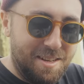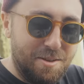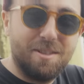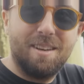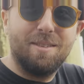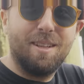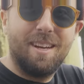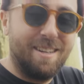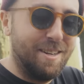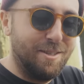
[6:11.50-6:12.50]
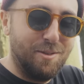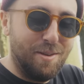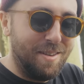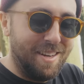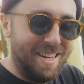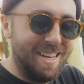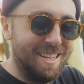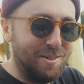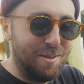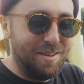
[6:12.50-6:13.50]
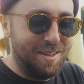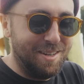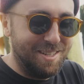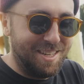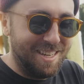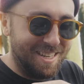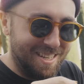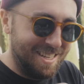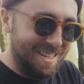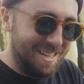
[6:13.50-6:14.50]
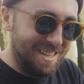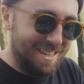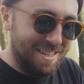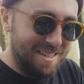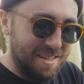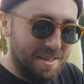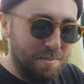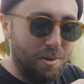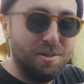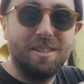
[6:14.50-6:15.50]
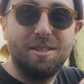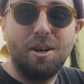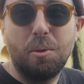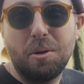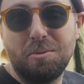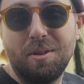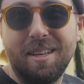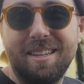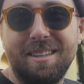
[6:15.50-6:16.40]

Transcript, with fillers: You just have a lot of good trivia, trivia knowledge. Yeah. Mostly Star Wars related.